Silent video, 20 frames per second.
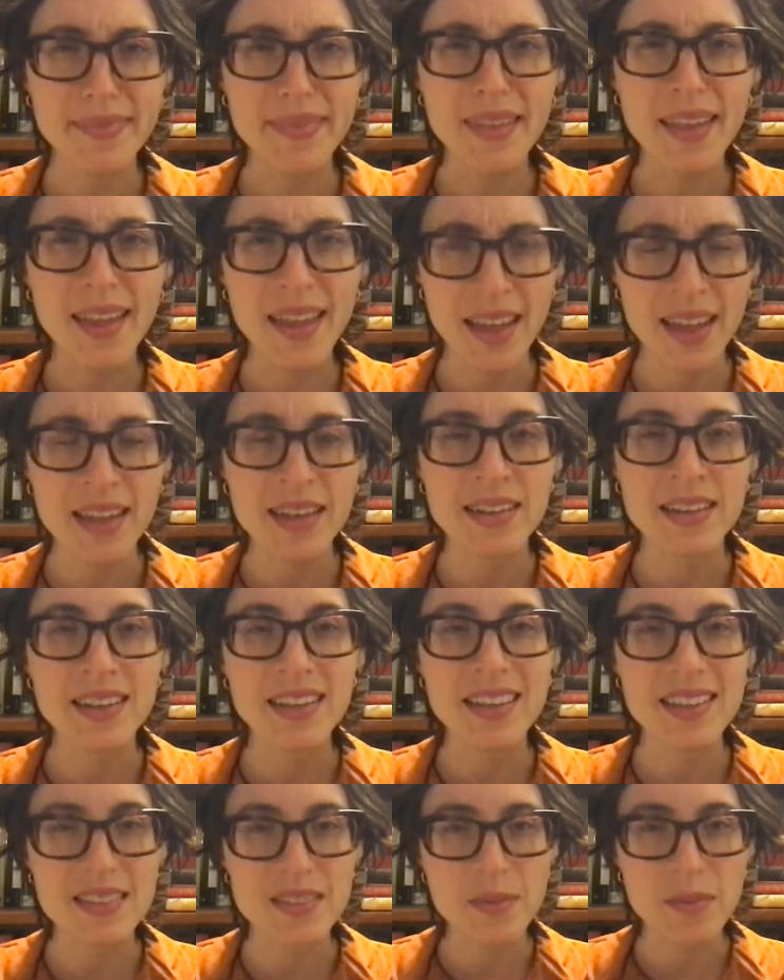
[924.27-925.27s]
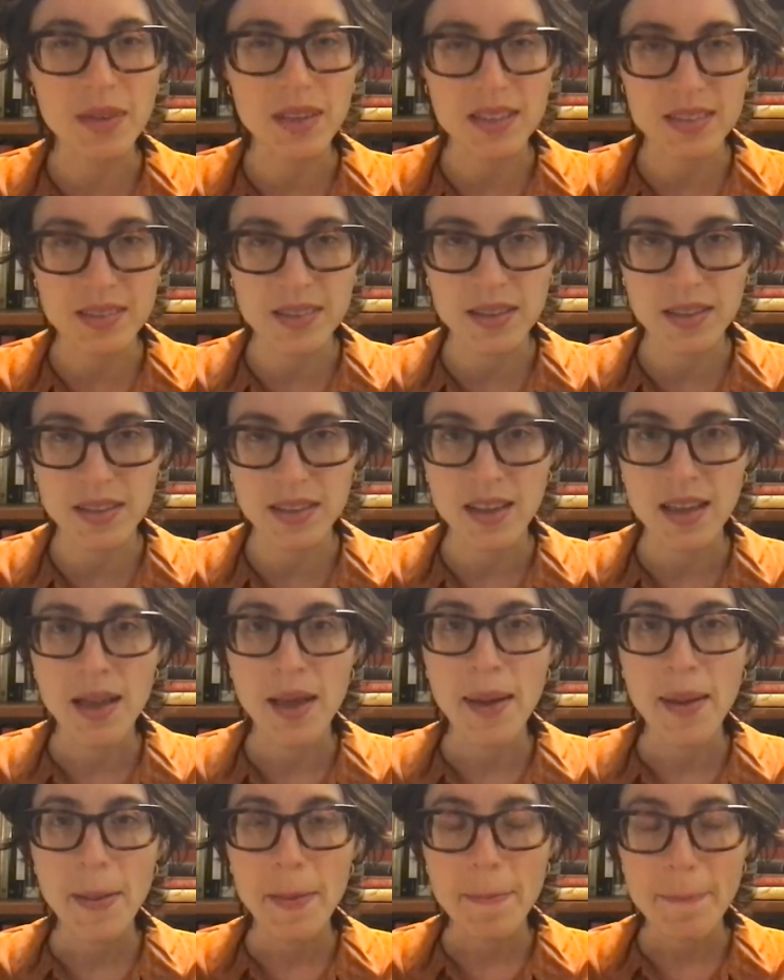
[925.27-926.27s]
it's a
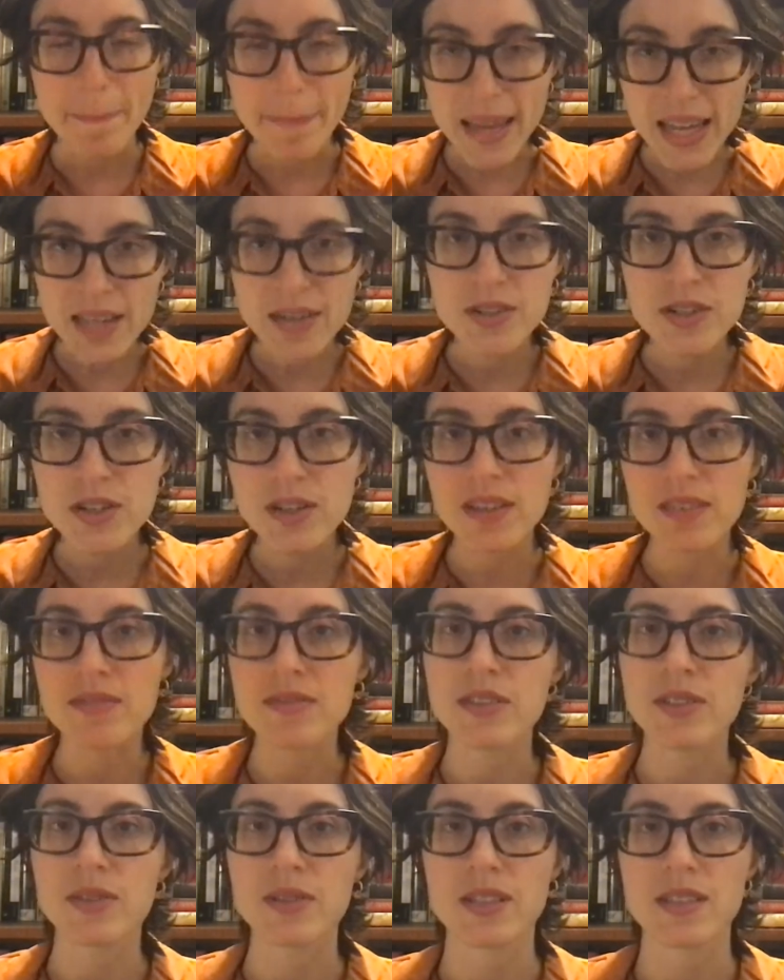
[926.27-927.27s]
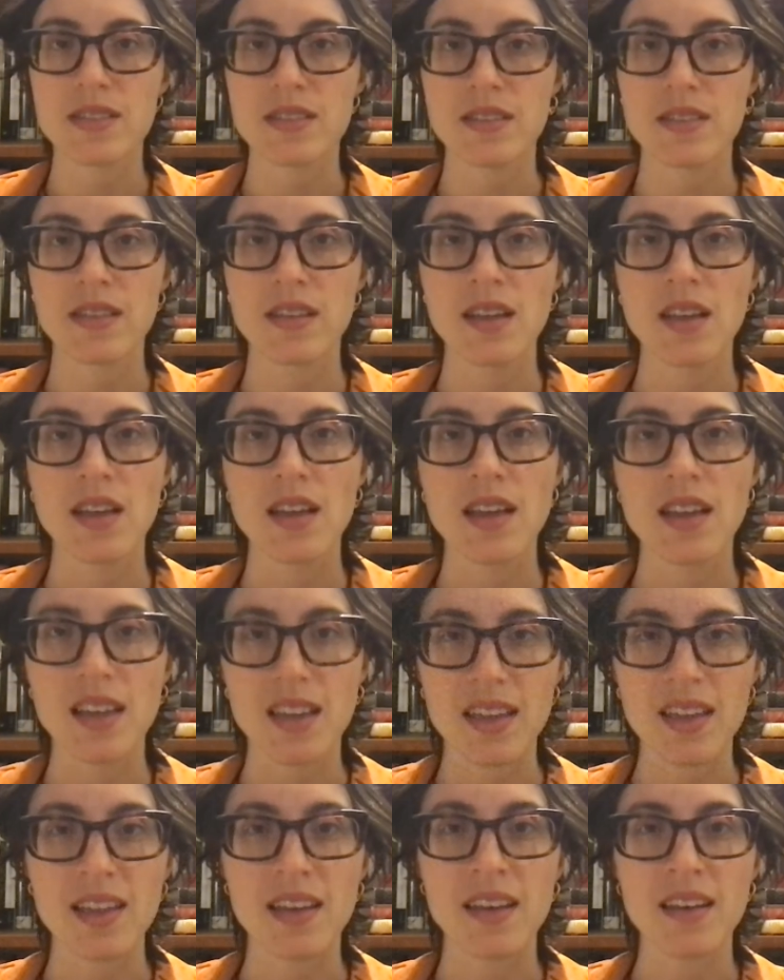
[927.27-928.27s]
major influence
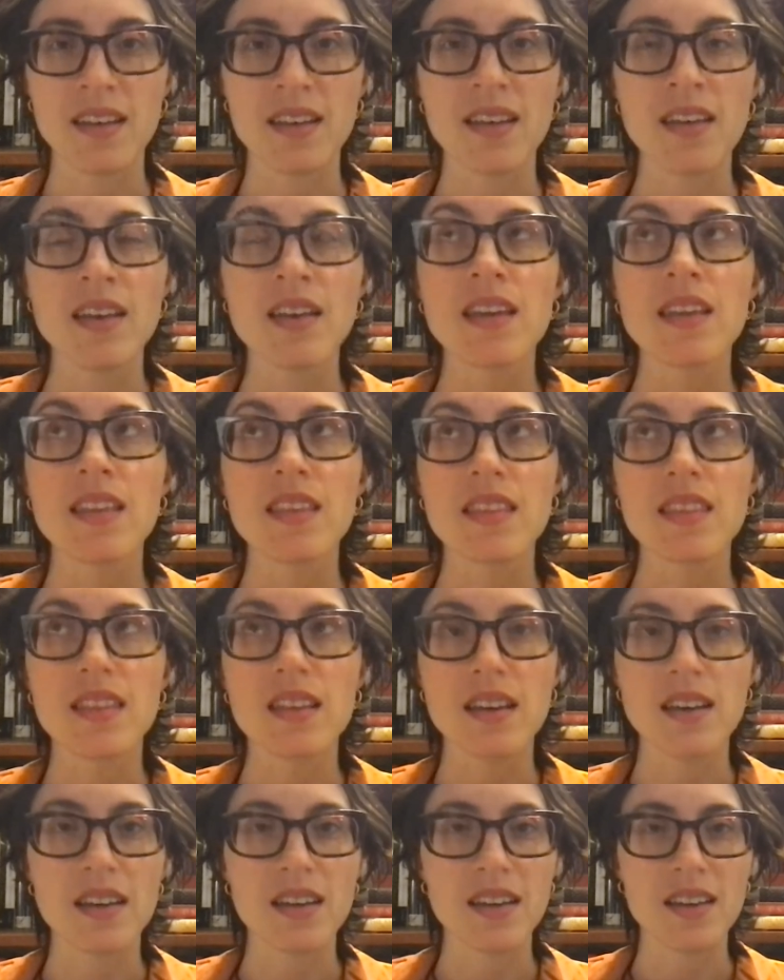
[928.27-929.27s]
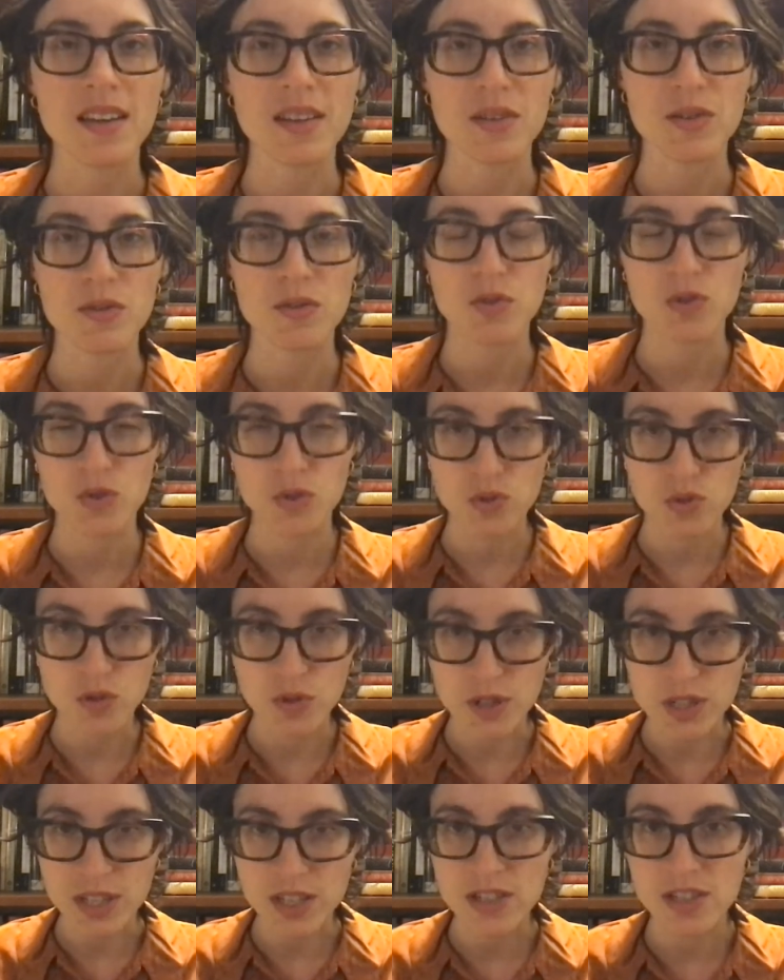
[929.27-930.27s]
in the
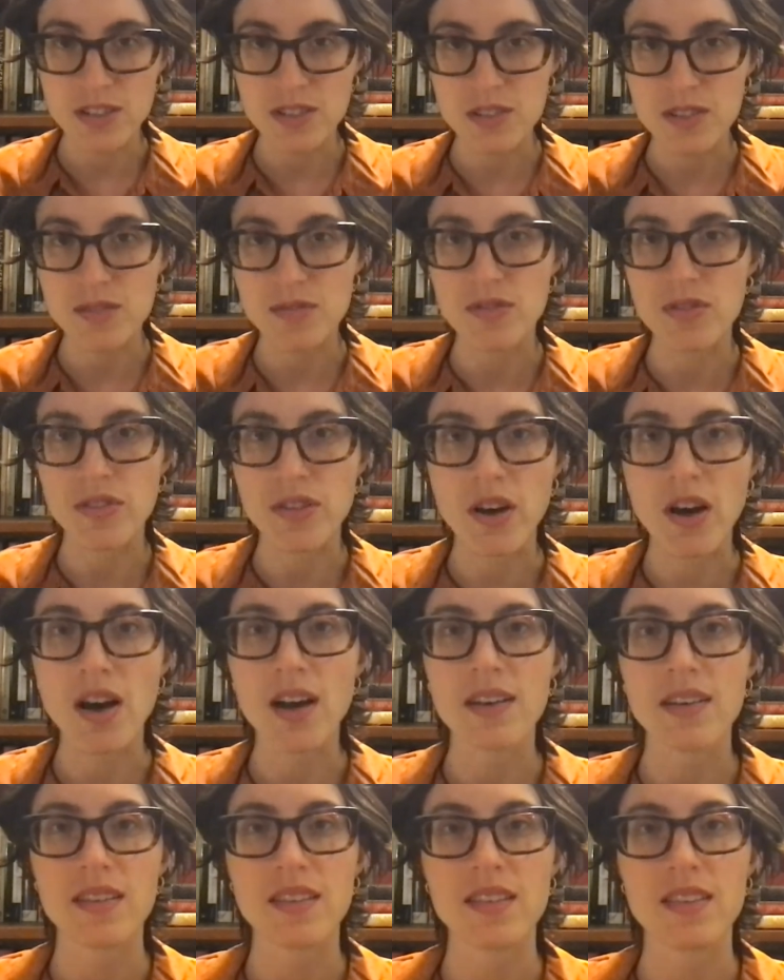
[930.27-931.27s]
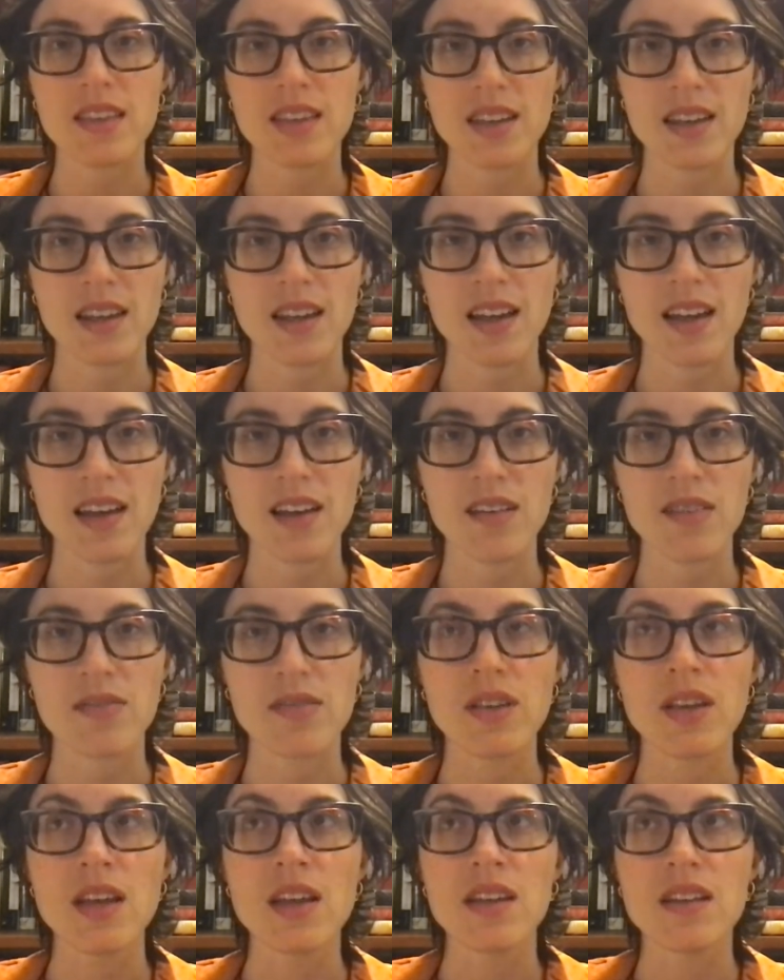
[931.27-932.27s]
traditions of thought that have
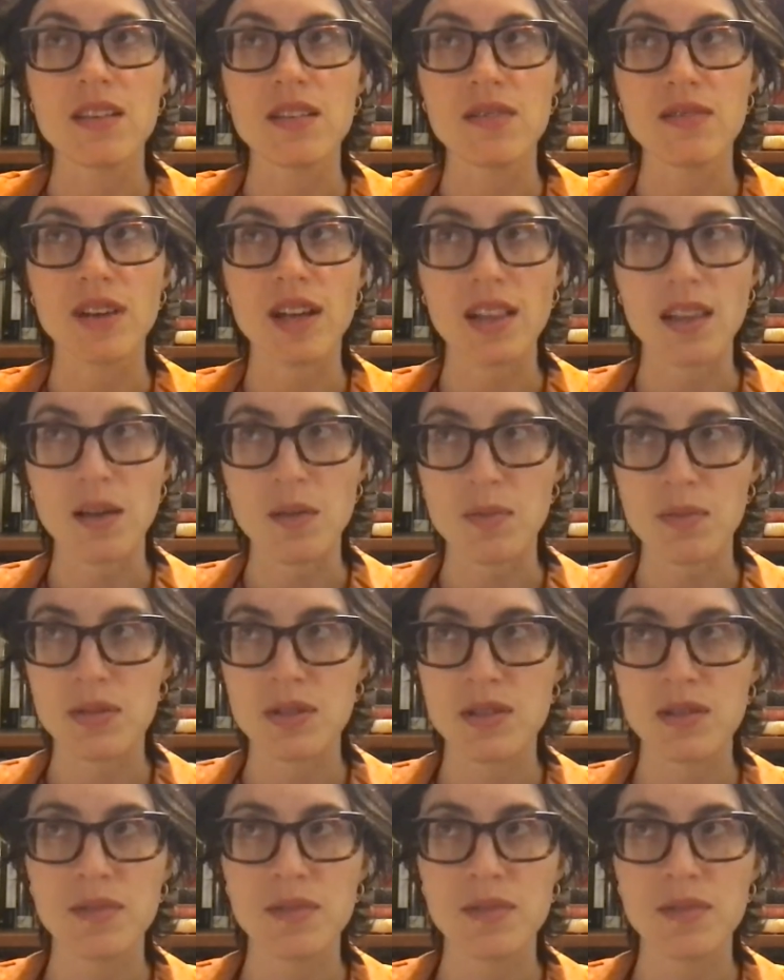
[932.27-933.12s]
developed